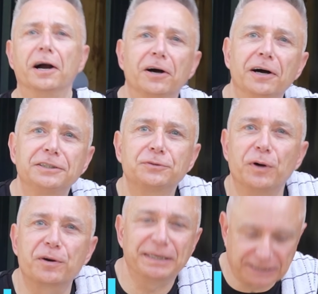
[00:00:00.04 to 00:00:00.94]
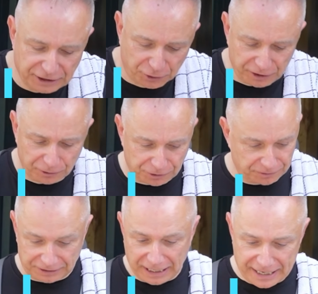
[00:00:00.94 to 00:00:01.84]
guys, welcome back to Geese Grills.
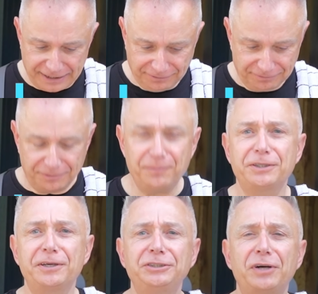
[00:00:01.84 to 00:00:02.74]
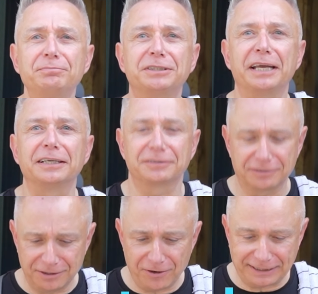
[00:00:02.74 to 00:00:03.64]
Today we're doing drumsticks.
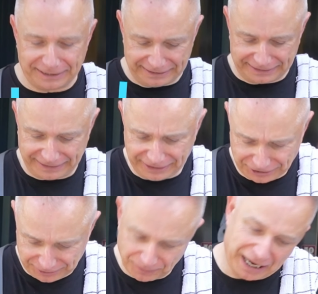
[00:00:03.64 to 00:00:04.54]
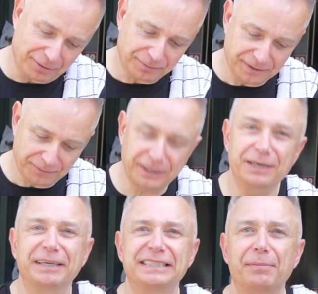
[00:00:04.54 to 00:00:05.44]
Nice easy dish. Well, we're going to
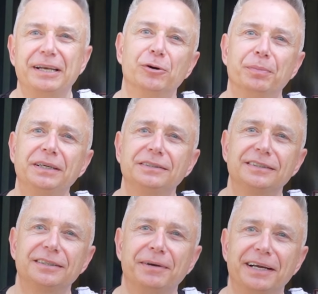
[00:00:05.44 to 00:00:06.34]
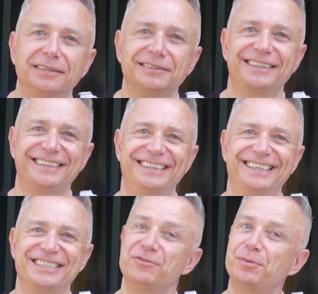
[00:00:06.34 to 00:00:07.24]
mix it up a little bit, do you know what I mean?
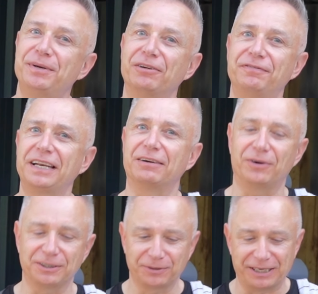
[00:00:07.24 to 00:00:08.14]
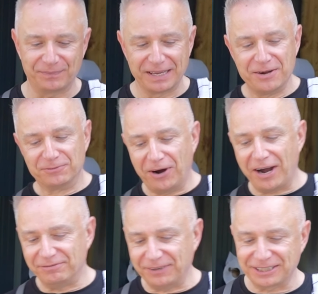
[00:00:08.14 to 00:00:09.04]
Would be no fun otherwise, would it?
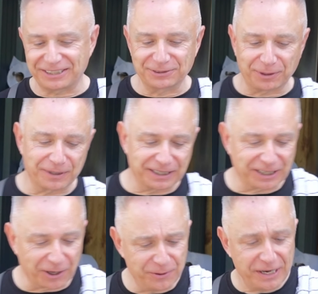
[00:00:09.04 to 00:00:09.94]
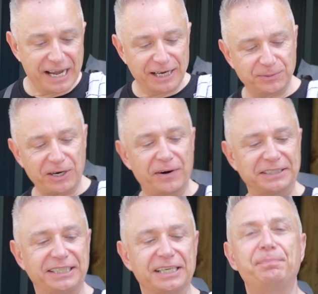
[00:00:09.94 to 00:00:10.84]
Right, first thing what we're going to do is we are
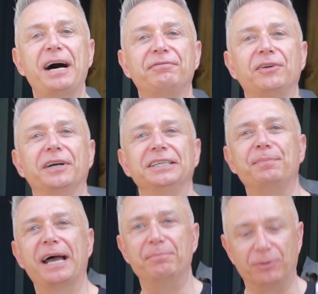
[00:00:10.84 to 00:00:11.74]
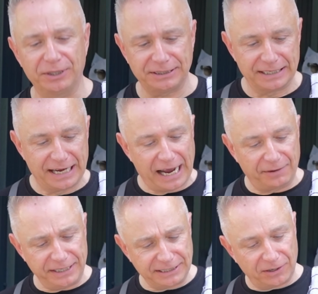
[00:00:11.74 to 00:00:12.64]
actually going to butterfly these bad boys. And the
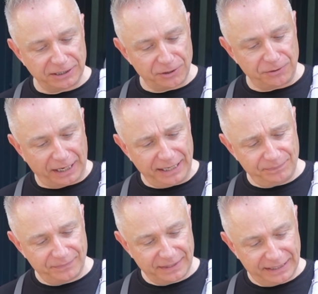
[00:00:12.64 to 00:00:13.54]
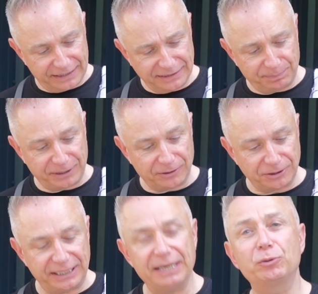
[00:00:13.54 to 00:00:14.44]
reason I do that is because
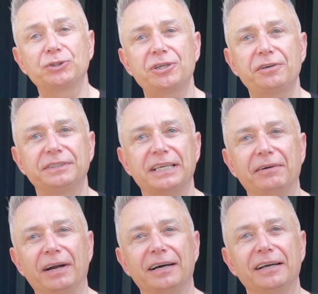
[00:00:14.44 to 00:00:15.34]
you get more surface area.